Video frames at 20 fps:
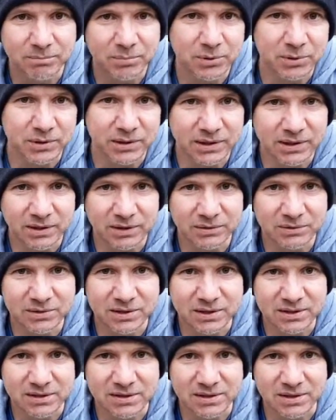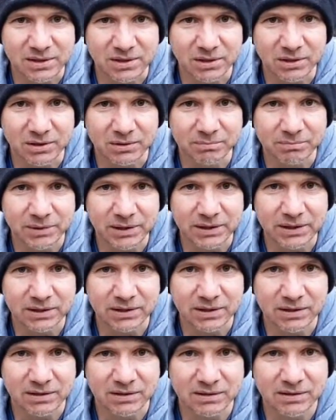putting those into your hot bin,
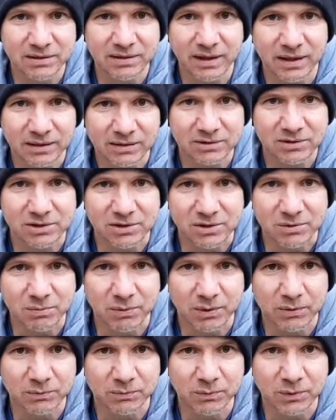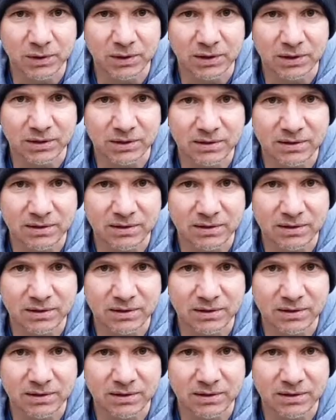because that just won't work.